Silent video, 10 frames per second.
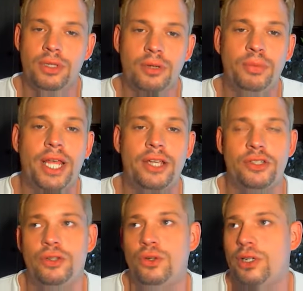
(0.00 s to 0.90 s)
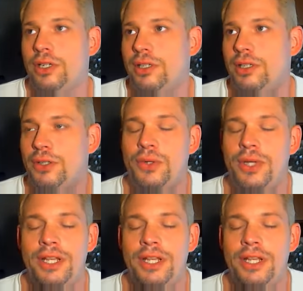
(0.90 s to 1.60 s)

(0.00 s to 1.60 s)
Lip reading: complexion, or, you know, a